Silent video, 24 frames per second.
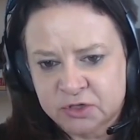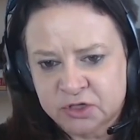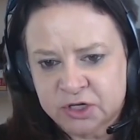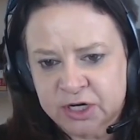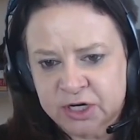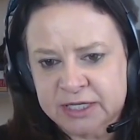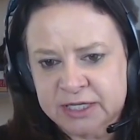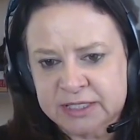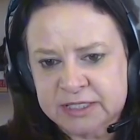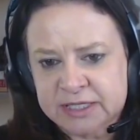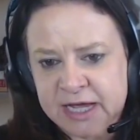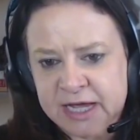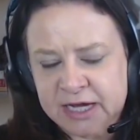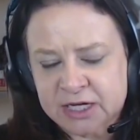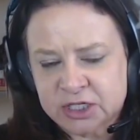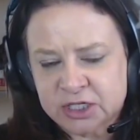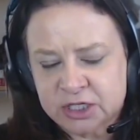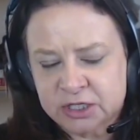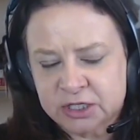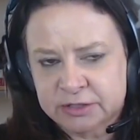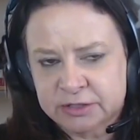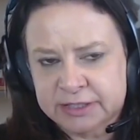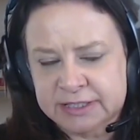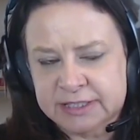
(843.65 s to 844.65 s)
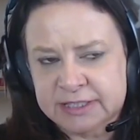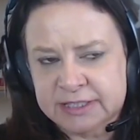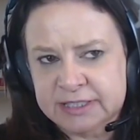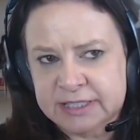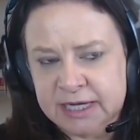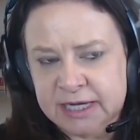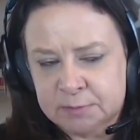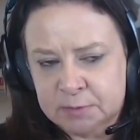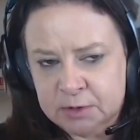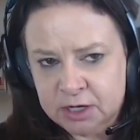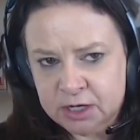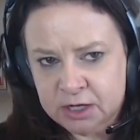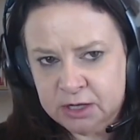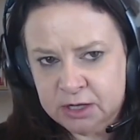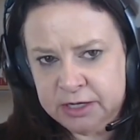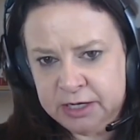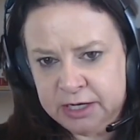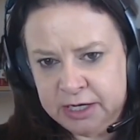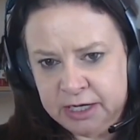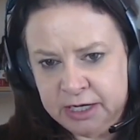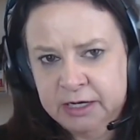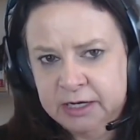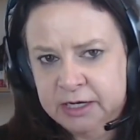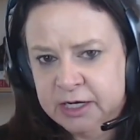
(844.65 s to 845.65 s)
Transactional is
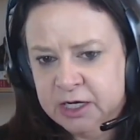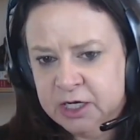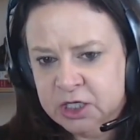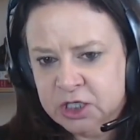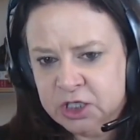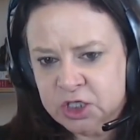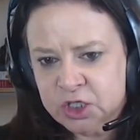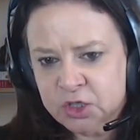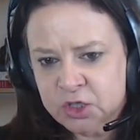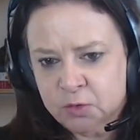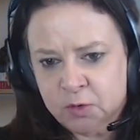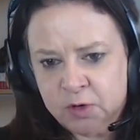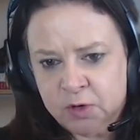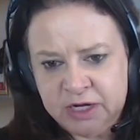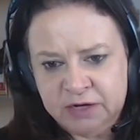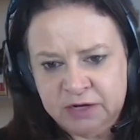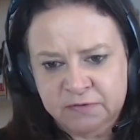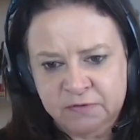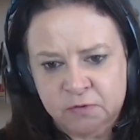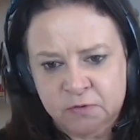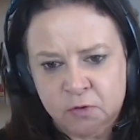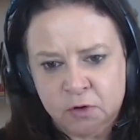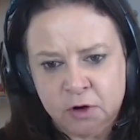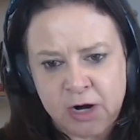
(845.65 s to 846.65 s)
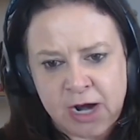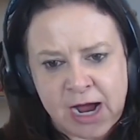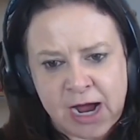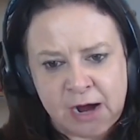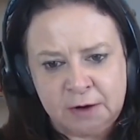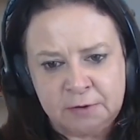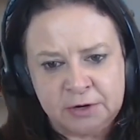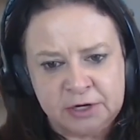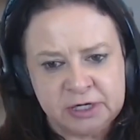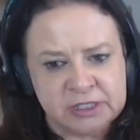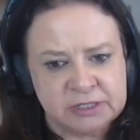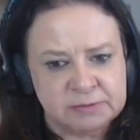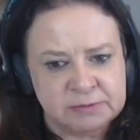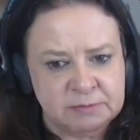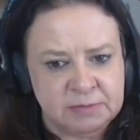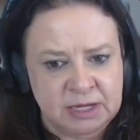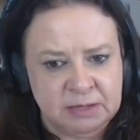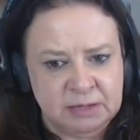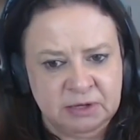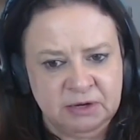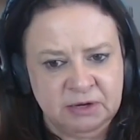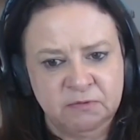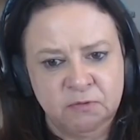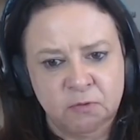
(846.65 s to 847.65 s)
typically 24 hours,
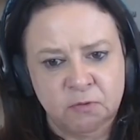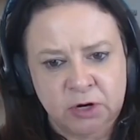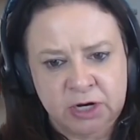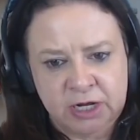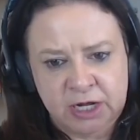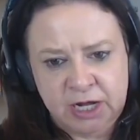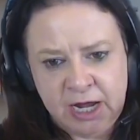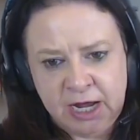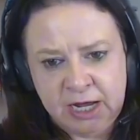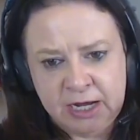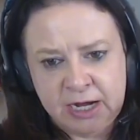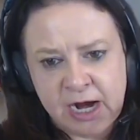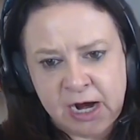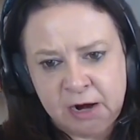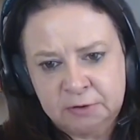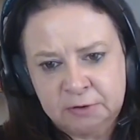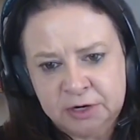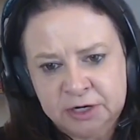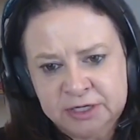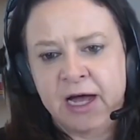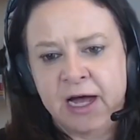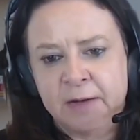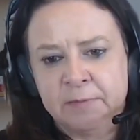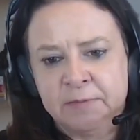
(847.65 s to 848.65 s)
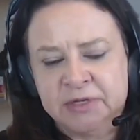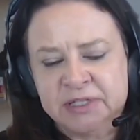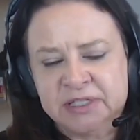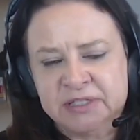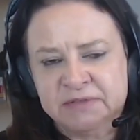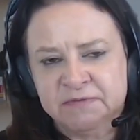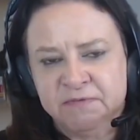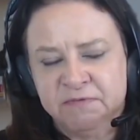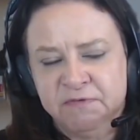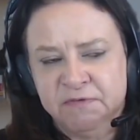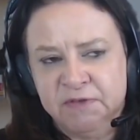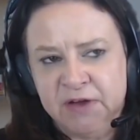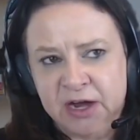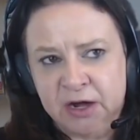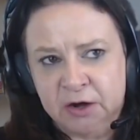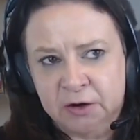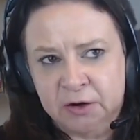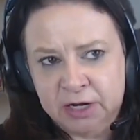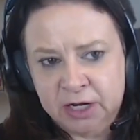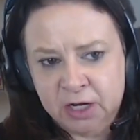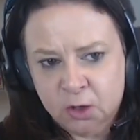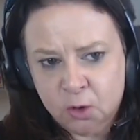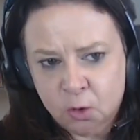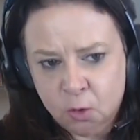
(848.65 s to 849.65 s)
maybe 48 hours. It's
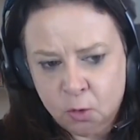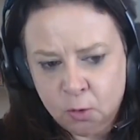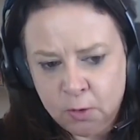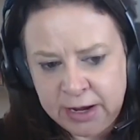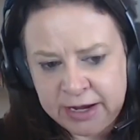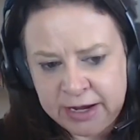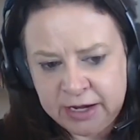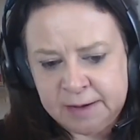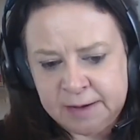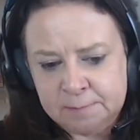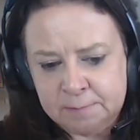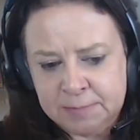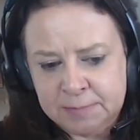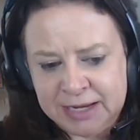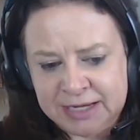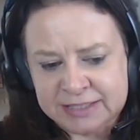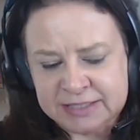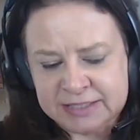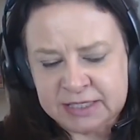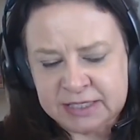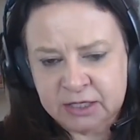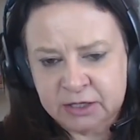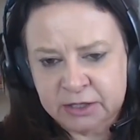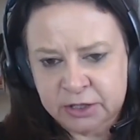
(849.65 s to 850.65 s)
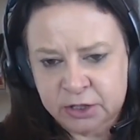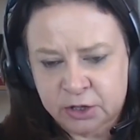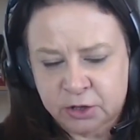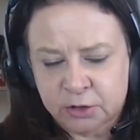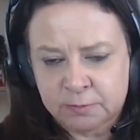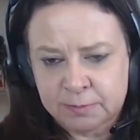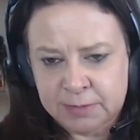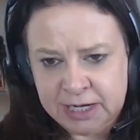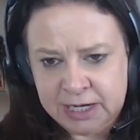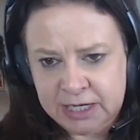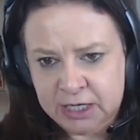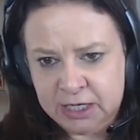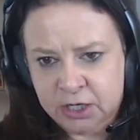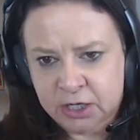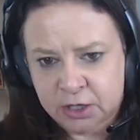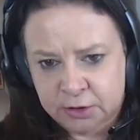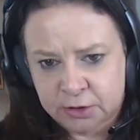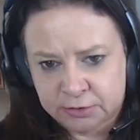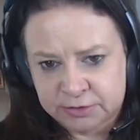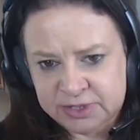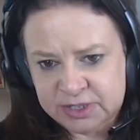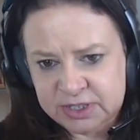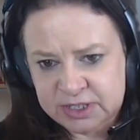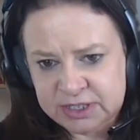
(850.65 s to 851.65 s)
very quick. Basically, your money
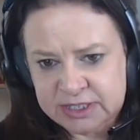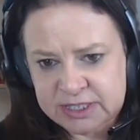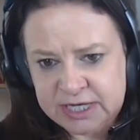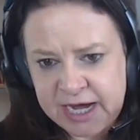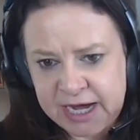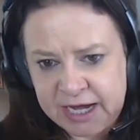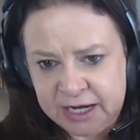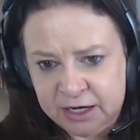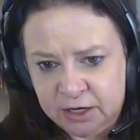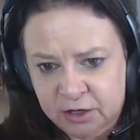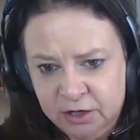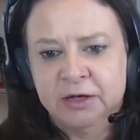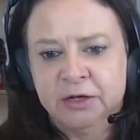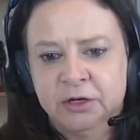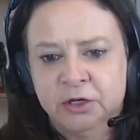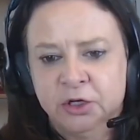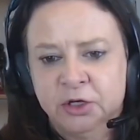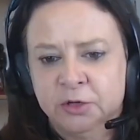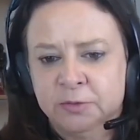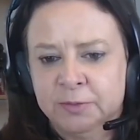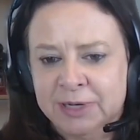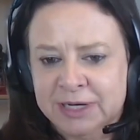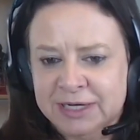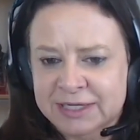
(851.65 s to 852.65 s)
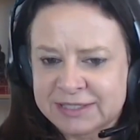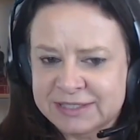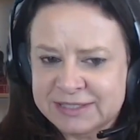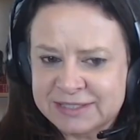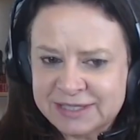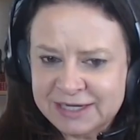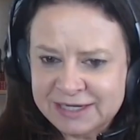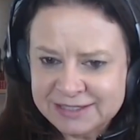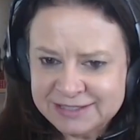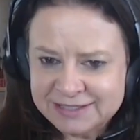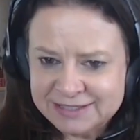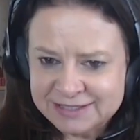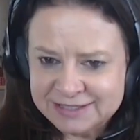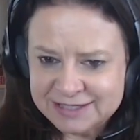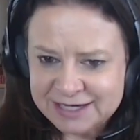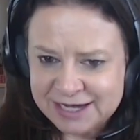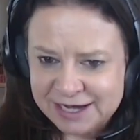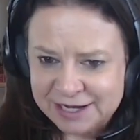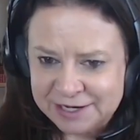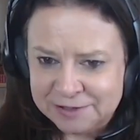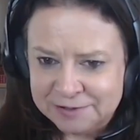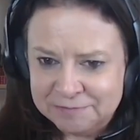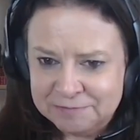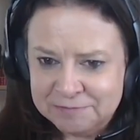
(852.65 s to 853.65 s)
goes to title, your money stays in
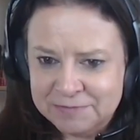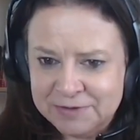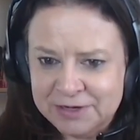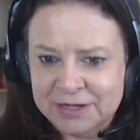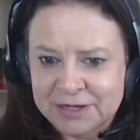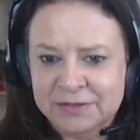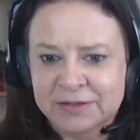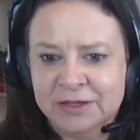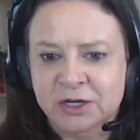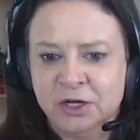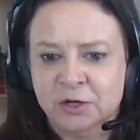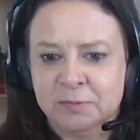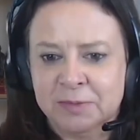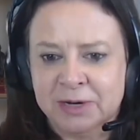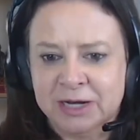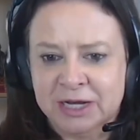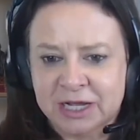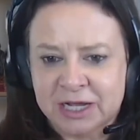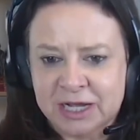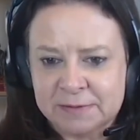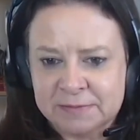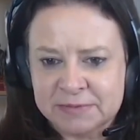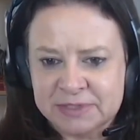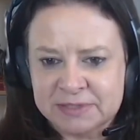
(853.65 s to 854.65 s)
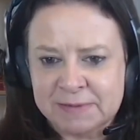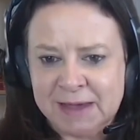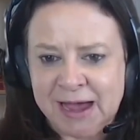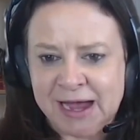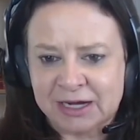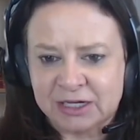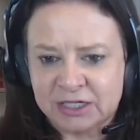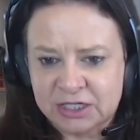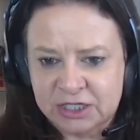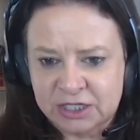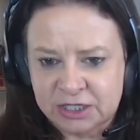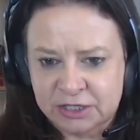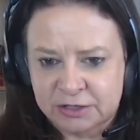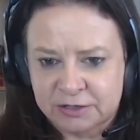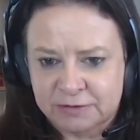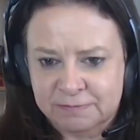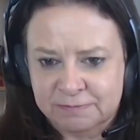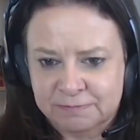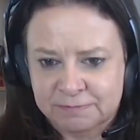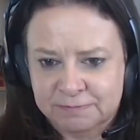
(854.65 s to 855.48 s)
title, and then your money comes back to you.